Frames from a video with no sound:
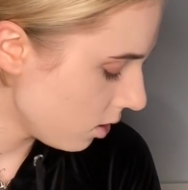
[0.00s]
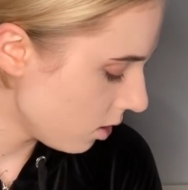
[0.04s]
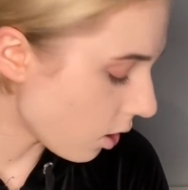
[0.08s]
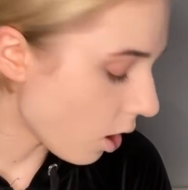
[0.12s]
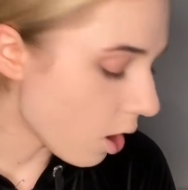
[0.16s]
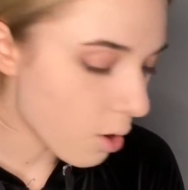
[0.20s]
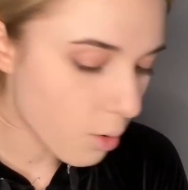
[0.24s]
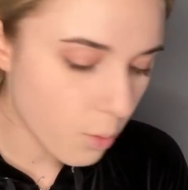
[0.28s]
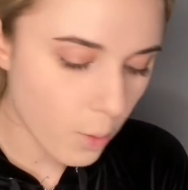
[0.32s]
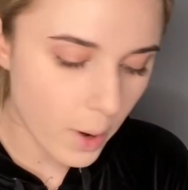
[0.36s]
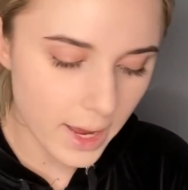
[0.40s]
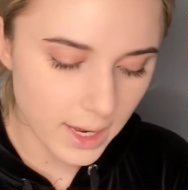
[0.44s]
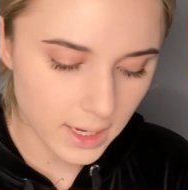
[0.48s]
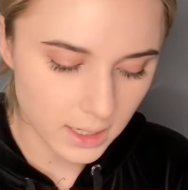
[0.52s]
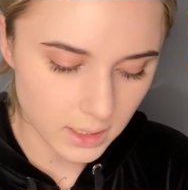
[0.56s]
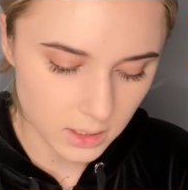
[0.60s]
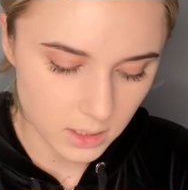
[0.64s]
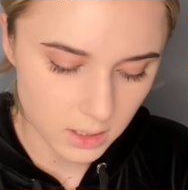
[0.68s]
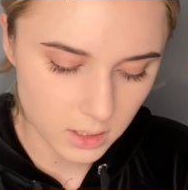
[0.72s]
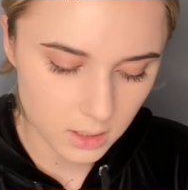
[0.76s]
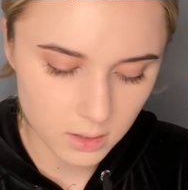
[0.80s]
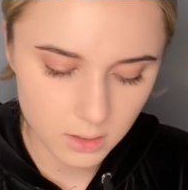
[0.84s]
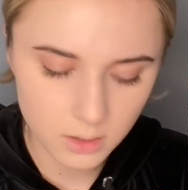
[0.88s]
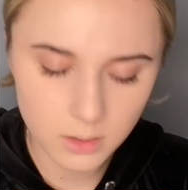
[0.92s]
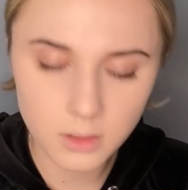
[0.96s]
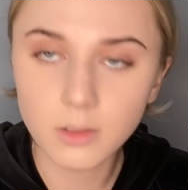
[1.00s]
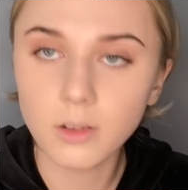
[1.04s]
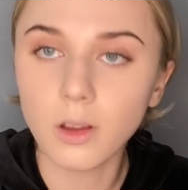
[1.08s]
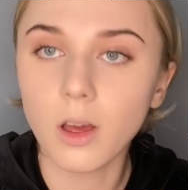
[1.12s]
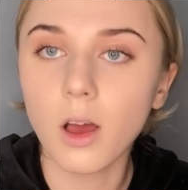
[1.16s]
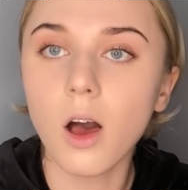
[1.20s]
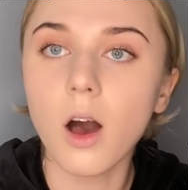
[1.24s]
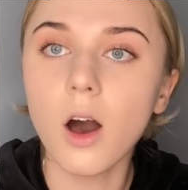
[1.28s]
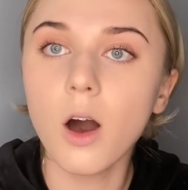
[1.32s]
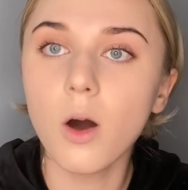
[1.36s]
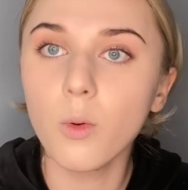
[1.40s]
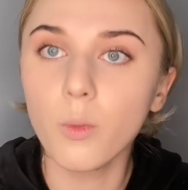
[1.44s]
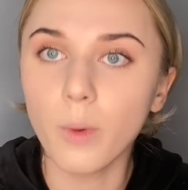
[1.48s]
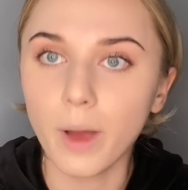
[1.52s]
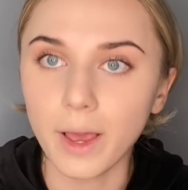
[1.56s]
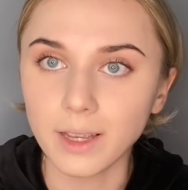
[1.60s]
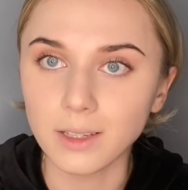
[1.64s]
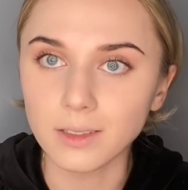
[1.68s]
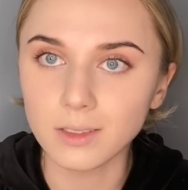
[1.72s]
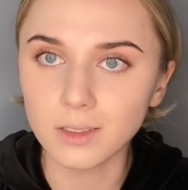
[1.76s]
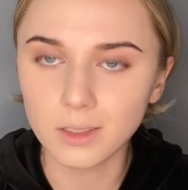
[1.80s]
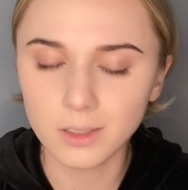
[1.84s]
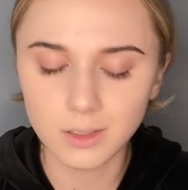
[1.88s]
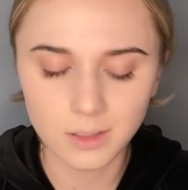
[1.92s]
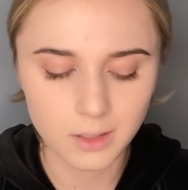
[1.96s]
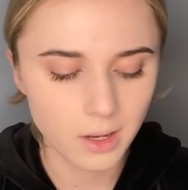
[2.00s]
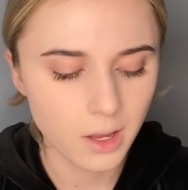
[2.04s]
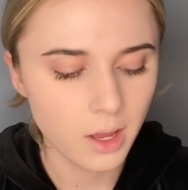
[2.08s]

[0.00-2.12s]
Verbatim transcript: Oh, wait. Oh, wait.